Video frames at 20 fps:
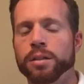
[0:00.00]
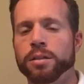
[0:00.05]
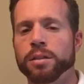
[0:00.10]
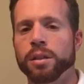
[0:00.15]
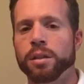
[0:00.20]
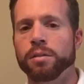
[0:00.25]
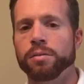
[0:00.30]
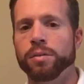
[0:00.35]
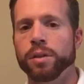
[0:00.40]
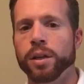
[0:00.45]

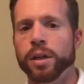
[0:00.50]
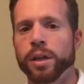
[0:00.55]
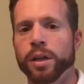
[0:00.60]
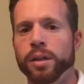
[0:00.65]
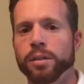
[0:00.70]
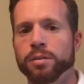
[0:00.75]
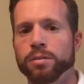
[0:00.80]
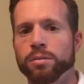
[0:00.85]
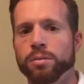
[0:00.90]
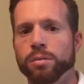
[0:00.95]
itself
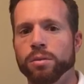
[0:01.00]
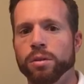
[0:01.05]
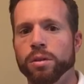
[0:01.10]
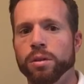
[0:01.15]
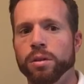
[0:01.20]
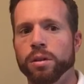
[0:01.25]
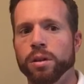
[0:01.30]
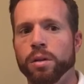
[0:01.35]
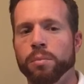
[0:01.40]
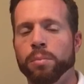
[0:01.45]
as
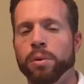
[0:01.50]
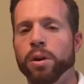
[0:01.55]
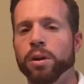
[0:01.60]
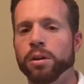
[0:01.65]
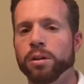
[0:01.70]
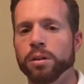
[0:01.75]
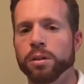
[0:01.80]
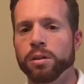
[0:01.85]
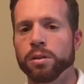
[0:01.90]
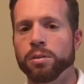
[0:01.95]
a
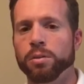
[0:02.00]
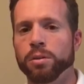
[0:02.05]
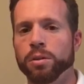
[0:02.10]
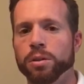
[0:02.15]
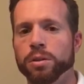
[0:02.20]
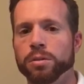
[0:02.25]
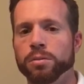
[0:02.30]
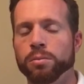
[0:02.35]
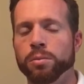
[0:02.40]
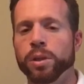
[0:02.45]
parkland
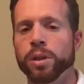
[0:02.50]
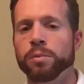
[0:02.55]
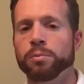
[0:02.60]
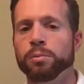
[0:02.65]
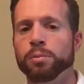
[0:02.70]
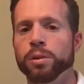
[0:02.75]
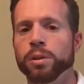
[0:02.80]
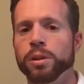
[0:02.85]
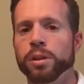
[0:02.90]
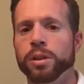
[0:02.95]
course when
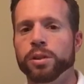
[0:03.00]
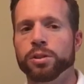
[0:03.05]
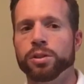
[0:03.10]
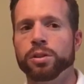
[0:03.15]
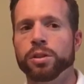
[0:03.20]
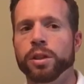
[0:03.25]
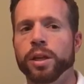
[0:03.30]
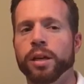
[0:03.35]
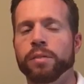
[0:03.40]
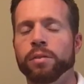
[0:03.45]
really it
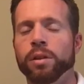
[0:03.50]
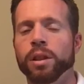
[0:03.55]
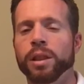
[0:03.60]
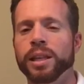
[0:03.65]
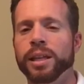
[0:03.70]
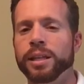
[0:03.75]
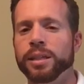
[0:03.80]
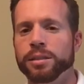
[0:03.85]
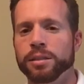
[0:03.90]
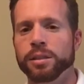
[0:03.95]
should have a
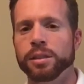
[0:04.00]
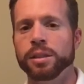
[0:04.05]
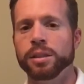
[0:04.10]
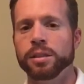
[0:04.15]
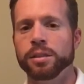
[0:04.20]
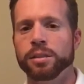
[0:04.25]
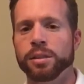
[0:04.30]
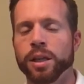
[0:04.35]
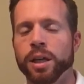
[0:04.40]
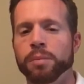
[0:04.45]

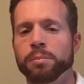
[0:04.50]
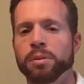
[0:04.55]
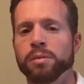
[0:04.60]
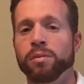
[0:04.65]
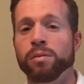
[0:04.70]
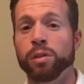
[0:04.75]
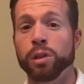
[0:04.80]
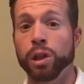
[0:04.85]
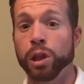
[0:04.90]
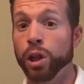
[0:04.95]
linksy type
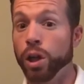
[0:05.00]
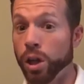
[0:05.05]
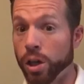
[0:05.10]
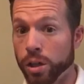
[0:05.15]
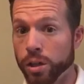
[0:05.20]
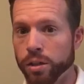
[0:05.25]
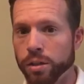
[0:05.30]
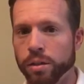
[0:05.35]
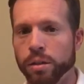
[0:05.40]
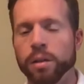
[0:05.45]
of
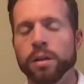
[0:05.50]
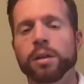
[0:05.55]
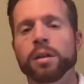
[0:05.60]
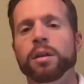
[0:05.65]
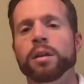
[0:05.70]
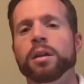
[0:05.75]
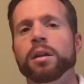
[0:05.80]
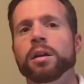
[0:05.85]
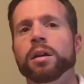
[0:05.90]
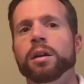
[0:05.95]
look.
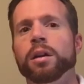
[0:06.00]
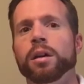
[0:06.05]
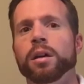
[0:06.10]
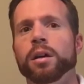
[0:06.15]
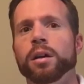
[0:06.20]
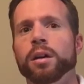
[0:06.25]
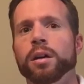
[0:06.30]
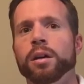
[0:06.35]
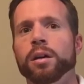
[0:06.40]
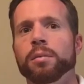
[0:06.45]

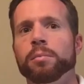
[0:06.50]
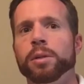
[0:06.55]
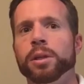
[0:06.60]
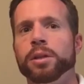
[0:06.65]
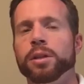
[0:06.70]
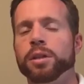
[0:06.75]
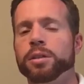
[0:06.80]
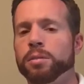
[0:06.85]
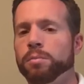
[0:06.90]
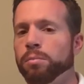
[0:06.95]

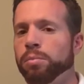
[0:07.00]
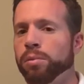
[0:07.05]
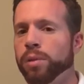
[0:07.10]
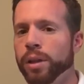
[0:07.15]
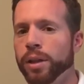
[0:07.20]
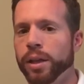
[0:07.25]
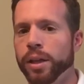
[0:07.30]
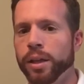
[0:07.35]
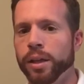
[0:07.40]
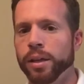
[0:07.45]
It doesn't
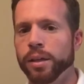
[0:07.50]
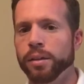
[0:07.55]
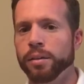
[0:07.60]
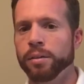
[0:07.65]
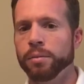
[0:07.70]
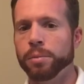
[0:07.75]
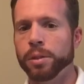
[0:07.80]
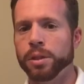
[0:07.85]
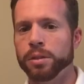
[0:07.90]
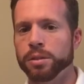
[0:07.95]

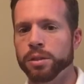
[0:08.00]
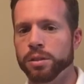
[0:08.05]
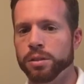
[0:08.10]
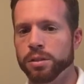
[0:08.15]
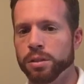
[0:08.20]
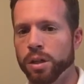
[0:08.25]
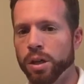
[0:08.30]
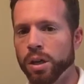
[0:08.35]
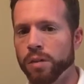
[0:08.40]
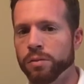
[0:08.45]
play because it's
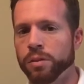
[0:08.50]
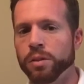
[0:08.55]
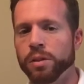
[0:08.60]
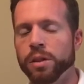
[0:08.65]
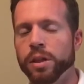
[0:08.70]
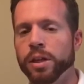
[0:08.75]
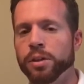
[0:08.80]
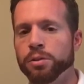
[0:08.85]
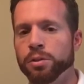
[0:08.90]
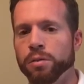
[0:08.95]
soft in the
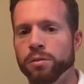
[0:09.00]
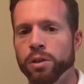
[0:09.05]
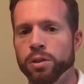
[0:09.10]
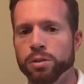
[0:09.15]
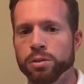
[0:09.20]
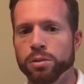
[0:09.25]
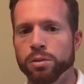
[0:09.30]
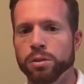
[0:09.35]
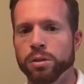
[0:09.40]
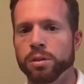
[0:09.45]
nature of our
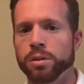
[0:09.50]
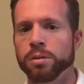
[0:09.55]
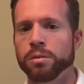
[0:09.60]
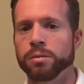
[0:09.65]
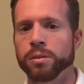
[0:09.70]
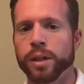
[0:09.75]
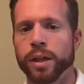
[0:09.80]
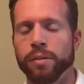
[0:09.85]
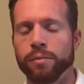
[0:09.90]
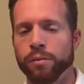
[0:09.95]

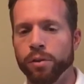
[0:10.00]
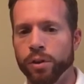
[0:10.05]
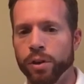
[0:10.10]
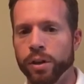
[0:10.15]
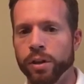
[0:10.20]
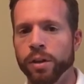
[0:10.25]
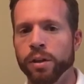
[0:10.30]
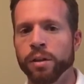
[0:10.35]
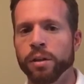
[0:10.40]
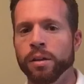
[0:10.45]
soil, not
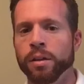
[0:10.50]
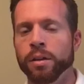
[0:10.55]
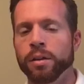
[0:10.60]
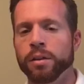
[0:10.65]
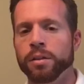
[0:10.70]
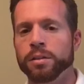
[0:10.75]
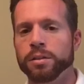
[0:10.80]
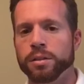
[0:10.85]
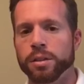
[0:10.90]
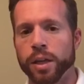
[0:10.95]
very
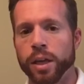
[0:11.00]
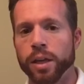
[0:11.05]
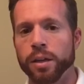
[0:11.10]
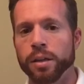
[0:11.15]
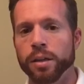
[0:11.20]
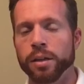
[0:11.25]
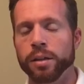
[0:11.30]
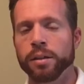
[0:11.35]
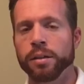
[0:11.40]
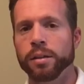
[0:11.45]

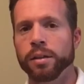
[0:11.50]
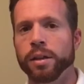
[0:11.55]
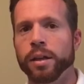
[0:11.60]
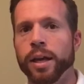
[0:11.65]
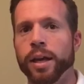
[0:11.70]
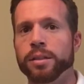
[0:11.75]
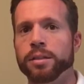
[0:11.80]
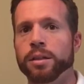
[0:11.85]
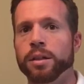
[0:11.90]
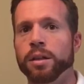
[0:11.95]
sandy. It
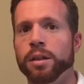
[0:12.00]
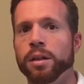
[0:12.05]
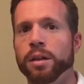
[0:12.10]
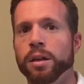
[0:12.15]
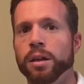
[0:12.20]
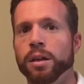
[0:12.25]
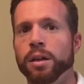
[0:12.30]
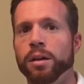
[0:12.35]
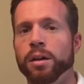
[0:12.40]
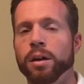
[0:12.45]
has
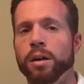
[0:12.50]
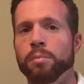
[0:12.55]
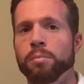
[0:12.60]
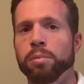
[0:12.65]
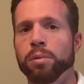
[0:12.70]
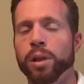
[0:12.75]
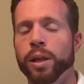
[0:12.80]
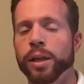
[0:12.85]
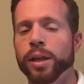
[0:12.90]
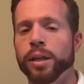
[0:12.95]
a
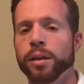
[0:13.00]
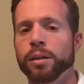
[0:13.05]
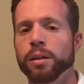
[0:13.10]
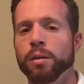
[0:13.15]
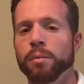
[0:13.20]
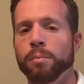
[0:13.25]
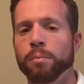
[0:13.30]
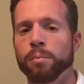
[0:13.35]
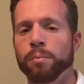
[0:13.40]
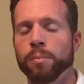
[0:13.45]

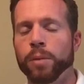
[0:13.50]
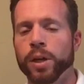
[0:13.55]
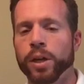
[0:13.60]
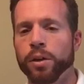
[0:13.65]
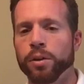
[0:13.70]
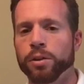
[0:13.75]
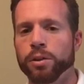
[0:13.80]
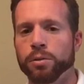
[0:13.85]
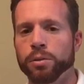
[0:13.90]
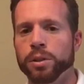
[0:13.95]
plain
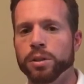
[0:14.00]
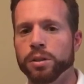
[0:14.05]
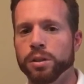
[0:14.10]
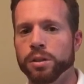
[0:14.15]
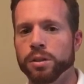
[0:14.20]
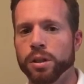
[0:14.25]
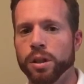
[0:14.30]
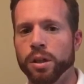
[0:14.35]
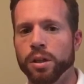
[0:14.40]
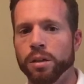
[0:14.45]

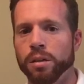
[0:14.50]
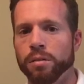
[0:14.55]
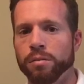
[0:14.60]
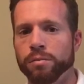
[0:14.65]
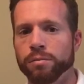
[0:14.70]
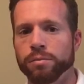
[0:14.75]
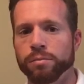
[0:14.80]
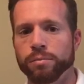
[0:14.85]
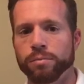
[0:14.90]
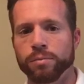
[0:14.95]
characteristics
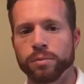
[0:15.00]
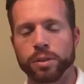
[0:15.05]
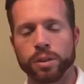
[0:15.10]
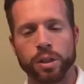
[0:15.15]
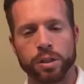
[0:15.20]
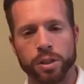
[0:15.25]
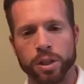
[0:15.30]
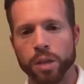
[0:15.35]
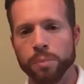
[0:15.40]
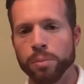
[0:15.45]
of
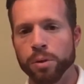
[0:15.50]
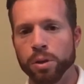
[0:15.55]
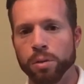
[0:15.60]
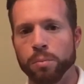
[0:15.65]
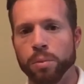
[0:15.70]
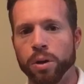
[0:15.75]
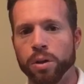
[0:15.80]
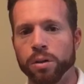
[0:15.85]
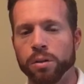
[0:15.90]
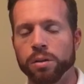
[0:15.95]
a
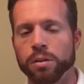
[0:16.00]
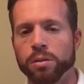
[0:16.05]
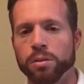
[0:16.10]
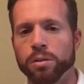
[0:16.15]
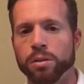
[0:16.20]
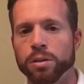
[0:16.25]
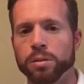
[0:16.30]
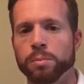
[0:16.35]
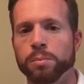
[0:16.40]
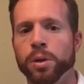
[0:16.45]
typical parkland
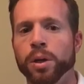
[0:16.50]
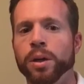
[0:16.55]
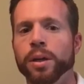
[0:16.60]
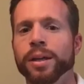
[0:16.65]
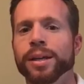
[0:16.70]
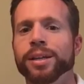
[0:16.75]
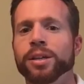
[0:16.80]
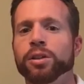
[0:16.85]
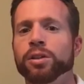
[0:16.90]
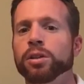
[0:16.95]
course,
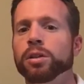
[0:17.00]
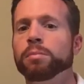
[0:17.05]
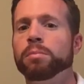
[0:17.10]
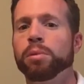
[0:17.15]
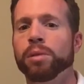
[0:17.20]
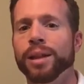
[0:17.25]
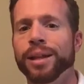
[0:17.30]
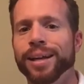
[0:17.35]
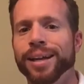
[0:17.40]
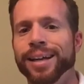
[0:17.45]
but it
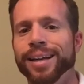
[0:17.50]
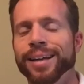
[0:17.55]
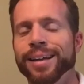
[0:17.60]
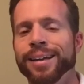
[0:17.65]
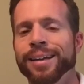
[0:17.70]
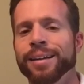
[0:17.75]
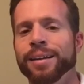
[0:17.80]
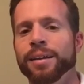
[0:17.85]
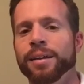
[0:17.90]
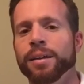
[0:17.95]
could
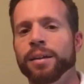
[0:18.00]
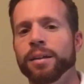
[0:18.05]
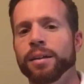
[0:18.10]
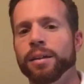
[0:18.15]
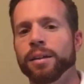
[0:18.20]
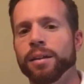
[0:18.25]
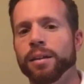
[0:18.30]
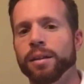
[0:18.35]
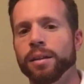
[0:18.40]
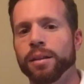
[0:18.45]
play
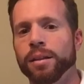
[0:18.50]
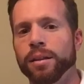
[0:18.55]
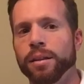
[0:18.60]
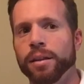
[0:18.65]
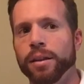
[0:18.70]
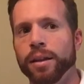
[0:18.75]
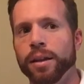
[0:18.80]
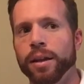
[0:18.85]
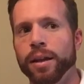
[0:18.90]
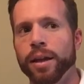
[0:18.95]

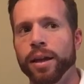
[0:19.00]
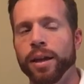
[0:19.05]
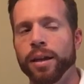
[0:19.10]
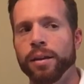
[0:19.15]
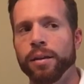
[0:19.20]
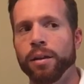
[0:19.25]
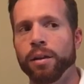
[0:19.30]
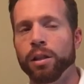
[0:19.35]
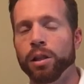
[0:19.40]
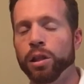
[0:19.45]

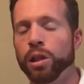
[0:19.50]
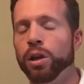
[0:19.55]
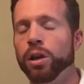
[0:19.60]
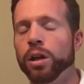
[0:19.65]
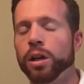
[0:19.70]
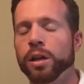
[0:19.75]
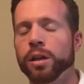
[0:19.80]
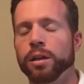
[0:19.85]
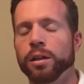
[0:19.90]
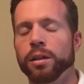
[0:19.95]
and
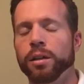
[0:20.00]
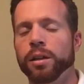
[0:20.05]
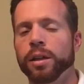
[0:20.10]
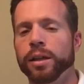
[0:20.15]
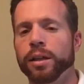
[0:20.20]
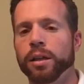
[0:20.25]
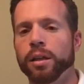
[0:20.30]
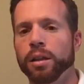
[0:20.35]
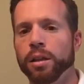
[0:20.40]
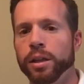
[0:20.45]
look
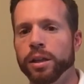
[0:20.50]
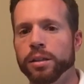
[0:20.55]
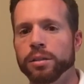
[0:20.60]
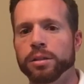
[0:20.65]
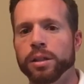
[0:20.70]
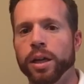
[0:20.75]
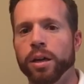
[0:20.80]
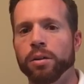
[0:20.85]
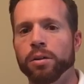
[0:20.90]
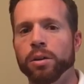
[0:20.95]
like a link
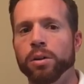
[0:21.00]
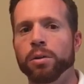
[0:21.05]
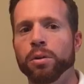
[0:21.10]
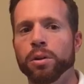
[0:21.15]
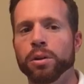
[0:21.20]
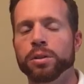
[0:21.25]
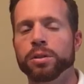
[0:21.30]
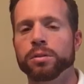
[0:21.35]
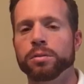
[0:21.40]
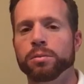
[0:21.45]
style
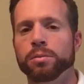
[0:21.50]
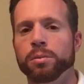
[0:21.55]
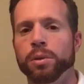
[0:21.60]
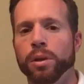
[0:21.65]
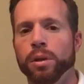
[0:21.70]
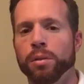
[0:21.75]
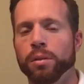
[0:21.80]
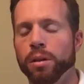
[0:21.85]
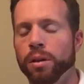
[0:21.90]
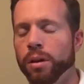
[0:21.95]
course
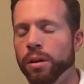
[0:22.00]
with